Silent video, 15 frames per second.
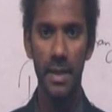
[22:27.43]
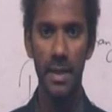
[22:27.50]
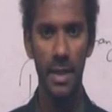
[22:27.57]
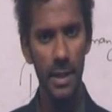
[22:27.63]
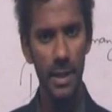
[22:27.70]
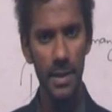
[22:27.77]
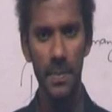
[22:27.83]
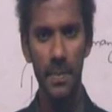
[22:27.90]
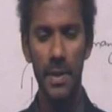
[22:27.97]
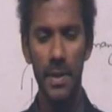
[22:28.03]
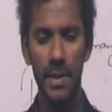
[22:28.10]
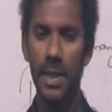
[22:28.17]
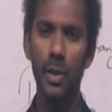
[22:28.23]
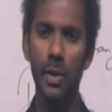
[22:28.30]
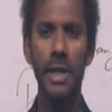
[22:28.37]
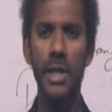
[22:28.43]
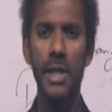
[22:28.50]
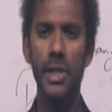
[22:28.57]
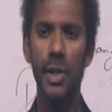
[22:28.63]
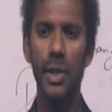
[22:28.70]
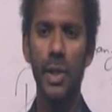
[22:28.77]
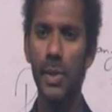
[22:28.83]
Clear? He wrote many
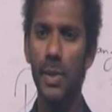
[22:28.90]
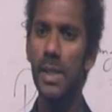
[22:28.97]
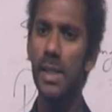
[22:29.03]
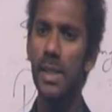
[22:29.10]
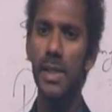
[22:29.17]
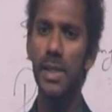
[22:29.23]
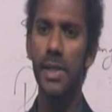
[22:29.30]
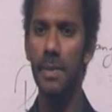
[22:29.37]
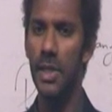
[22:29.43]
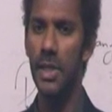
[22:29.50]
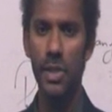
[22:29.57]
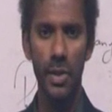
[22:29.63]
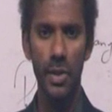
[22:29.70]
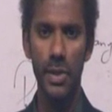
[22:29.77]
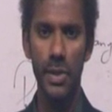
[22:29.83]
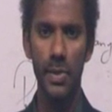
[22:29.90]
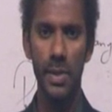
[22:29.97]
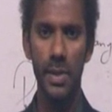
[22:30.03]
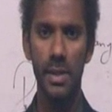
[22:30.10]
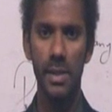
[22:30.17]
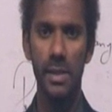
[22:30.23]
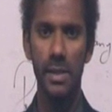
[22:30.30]
short stories, he has written many short
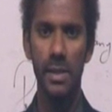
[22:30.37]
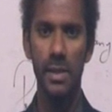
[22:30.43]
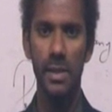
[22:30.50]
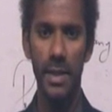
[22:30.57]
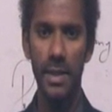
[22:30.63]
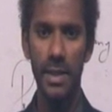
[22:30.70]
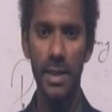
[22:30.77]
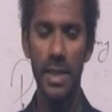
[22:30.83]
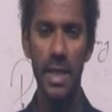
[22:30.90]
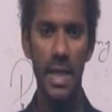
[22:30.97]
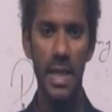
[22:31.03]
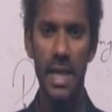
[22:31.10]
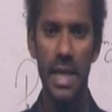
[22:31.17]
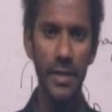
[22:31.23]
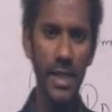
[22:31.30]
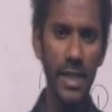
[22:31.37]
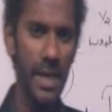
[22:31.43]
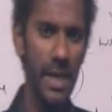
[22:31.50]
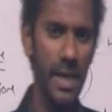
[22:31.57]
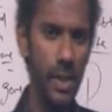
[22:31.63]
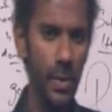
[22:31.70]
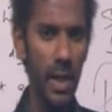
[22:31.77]
stories. Right? Which is the
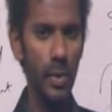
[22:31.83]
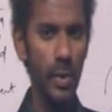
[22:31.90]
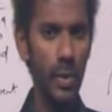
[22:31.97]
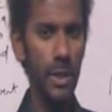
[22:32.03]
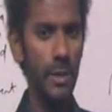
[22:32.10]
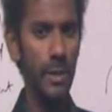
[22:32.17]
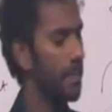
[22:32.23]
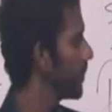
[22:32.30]
best one out here?